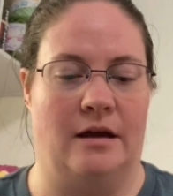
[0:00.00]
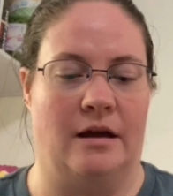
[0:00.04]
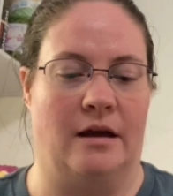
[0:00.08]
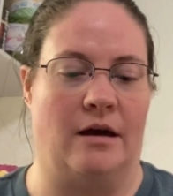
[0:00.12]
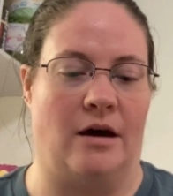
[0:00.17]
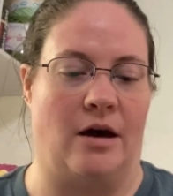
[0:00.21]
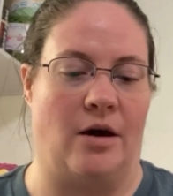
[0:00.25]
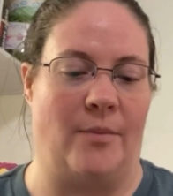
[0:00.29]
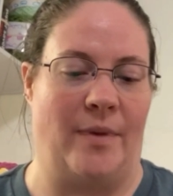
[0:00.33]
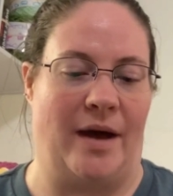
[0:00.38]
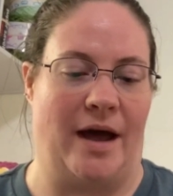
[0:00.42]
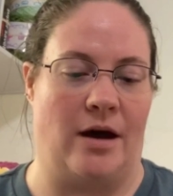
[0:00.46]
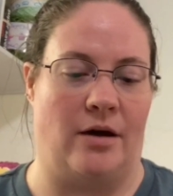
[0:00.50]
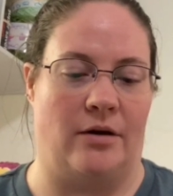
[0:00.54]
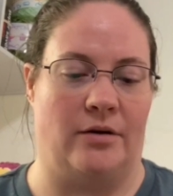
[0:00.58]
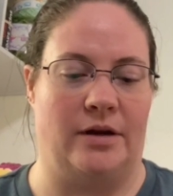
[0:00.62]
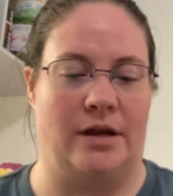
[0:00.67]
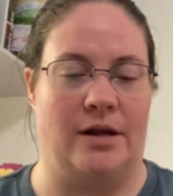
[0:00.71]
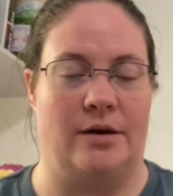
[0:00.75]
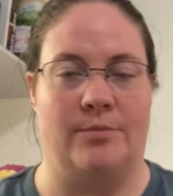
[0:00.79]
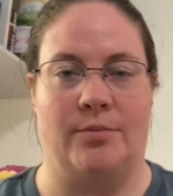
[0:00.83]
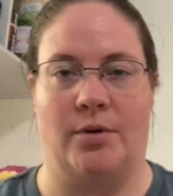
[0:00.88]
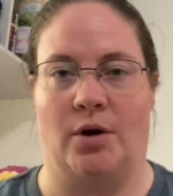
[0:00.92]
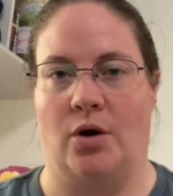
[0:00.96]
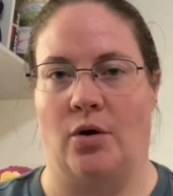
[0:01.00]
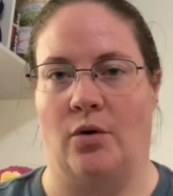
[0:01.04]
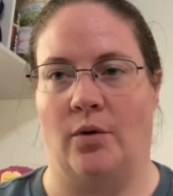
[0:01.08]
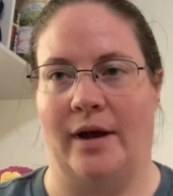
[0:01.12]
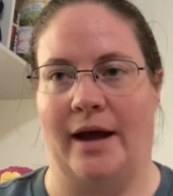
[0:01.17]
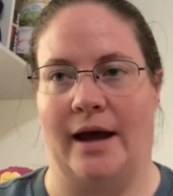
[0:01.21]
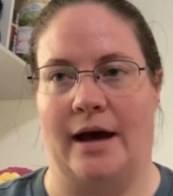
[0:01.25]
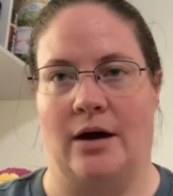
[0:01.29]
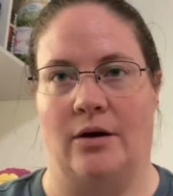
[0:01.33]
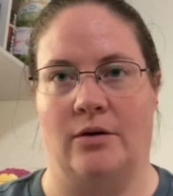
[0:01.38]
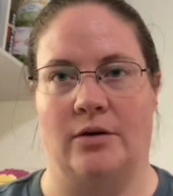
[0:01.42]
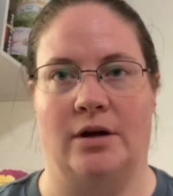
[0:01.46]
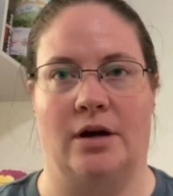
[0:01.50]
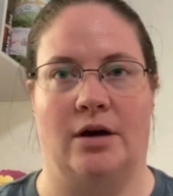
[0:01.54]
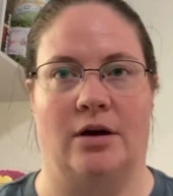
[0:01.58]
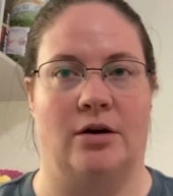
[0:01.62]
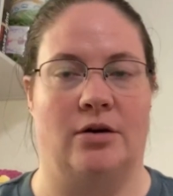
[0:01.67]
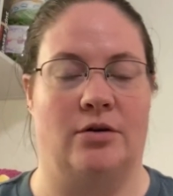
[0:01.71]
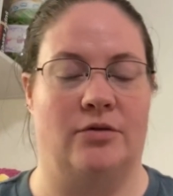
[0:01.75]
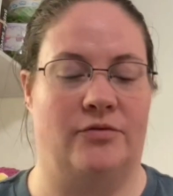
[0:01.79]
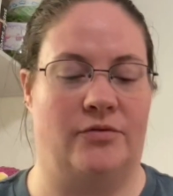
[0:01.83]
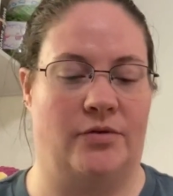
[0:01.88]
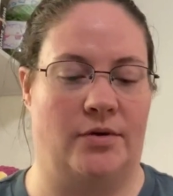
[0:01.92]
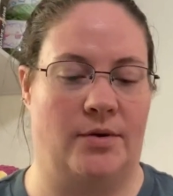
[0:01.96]
come out and poke out
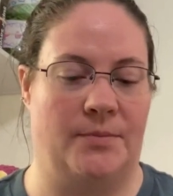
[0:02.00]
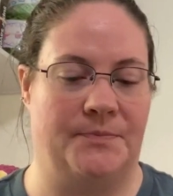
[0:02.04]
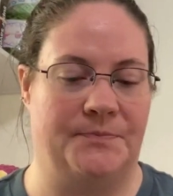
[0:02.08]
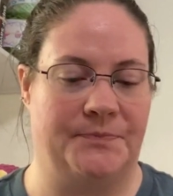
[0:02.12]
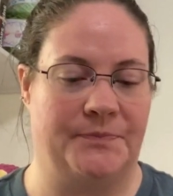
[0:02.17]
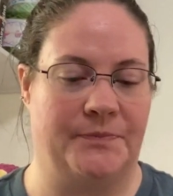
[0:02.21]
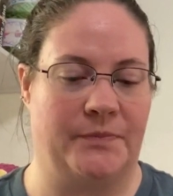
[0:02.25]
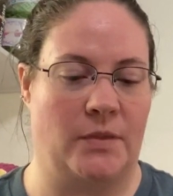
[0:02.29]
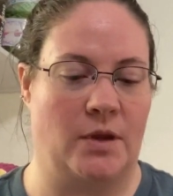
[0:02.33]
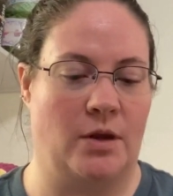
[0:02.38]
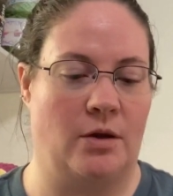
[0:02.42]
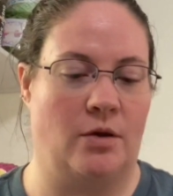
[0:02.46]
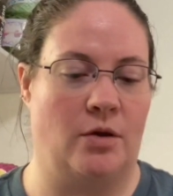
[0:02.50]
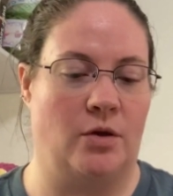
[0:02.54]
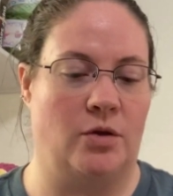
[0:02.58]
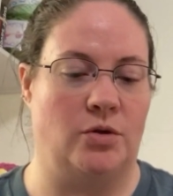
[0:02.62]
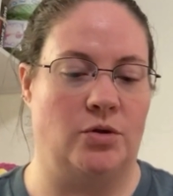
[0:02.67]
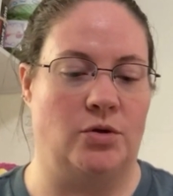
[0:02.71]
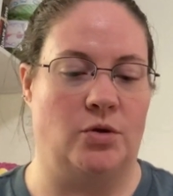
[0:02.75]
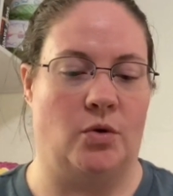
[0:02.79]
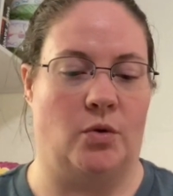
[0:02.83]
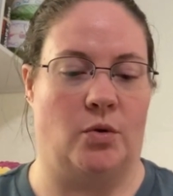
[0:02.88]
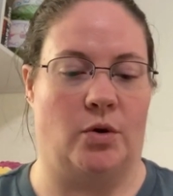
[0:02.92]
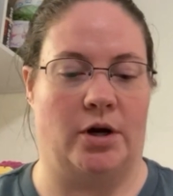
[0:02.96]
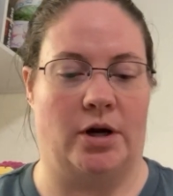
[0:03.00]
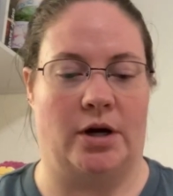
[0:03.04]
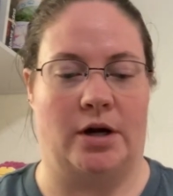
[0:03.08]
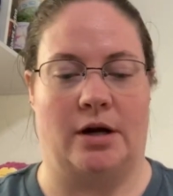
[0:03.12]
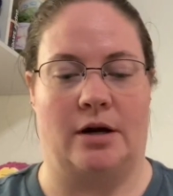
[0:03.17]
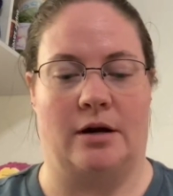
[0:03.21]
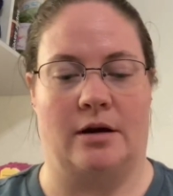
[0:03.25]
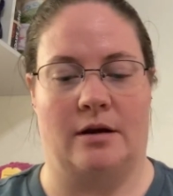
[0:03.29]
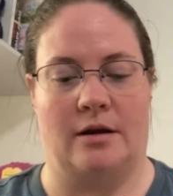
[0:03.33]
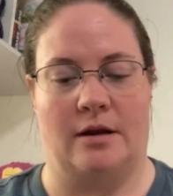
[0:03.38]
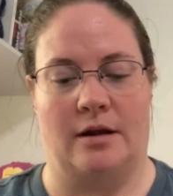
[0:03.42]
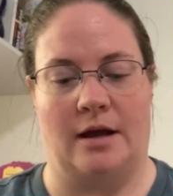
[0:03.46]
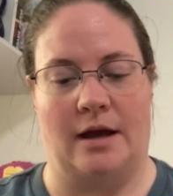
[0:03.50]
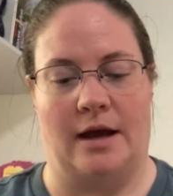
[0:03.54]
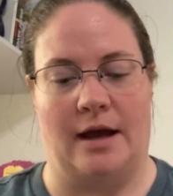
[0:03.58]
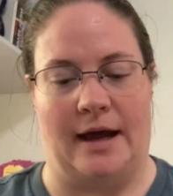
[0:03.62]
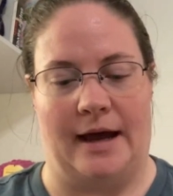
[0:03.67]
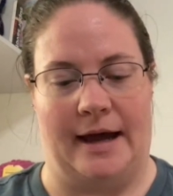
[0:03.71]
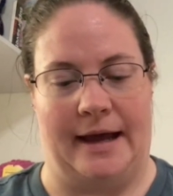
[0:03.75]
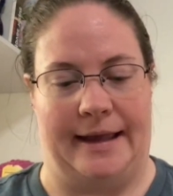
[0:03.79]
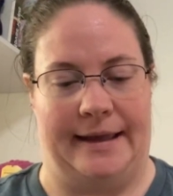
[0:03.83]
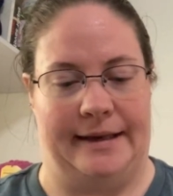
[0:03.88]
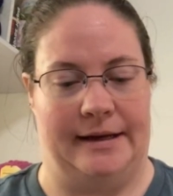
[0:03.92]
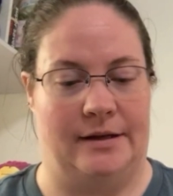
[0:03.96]
of your
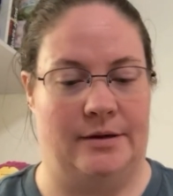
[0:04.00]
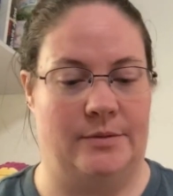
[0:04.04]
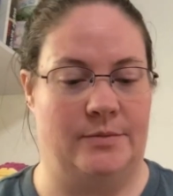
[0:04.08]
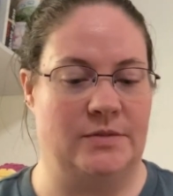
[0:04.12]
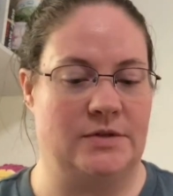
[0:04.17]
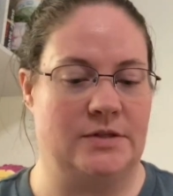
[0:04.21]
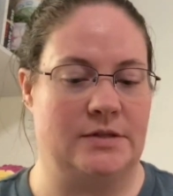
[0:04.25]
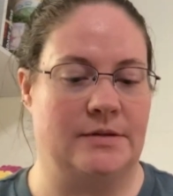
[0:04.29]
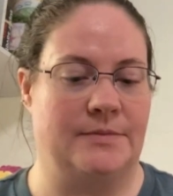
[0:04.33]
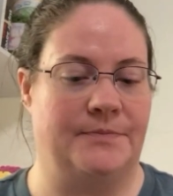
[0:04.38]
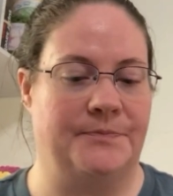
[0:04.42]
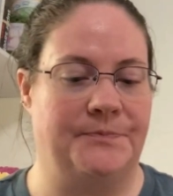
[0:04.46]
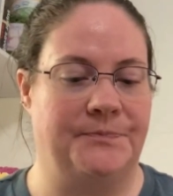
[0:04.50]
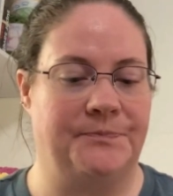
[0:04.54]
items.